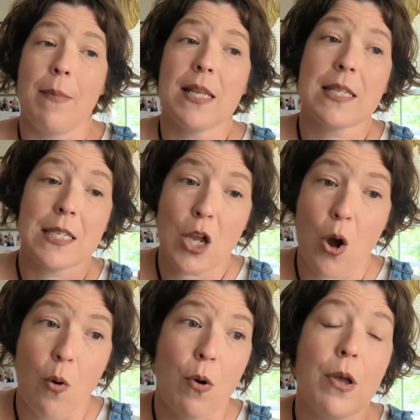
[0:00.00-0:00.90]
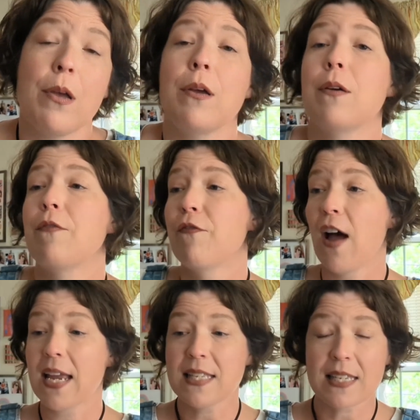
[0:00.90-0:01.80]
So
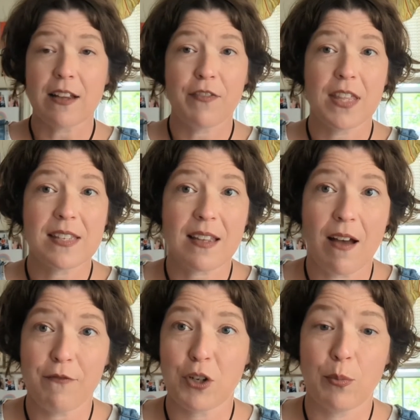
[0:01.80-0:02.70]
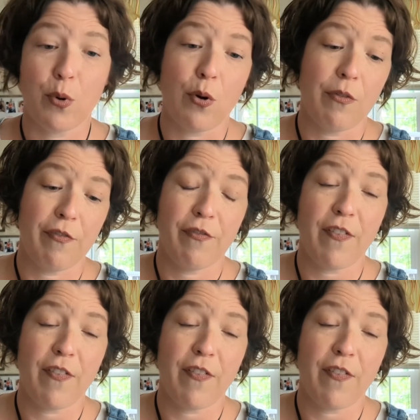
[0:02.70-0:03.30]
find stuff that's comfortable.